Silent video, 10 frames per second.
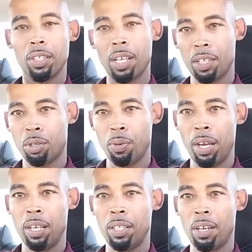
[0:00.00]
that's
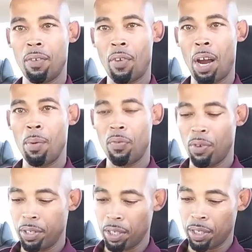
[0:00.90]
creating the environment
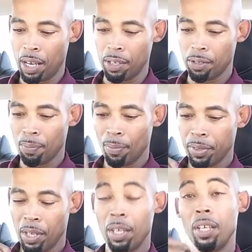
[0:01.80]
for success.
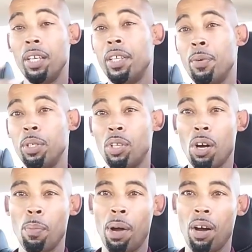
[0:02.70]
Then we
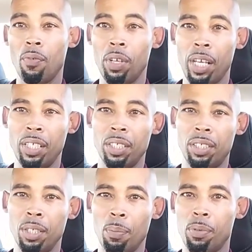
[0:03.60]
talk about
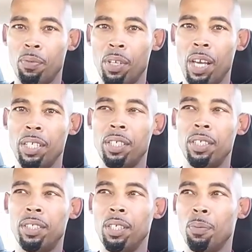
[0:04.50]
relationships.
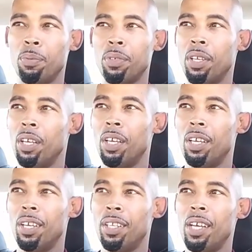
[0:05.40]
Relationships.
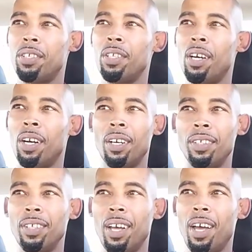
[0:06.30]
That's
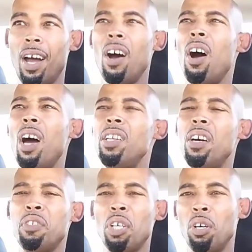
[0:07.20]
I
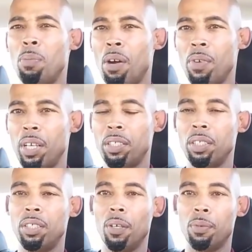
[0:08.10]
love talking about
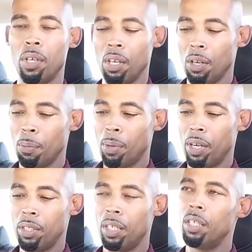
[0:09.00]
relationships,
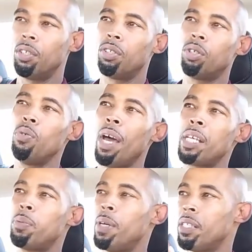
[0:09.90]
but two
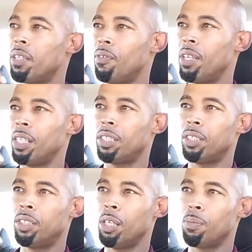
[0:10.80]
aspects of
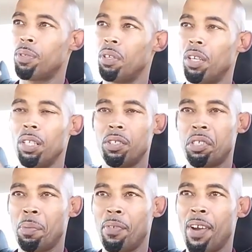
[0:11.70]
relationships to
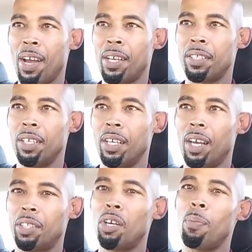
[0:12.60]
summarize.
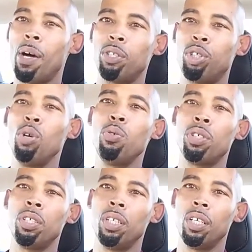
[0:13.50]
I talk about
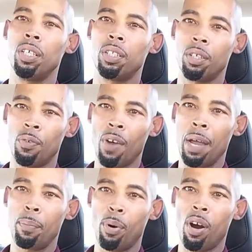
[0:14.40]
choosing the
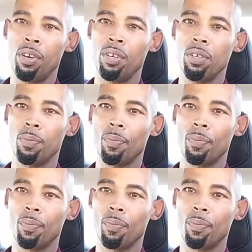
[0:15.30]
right partner,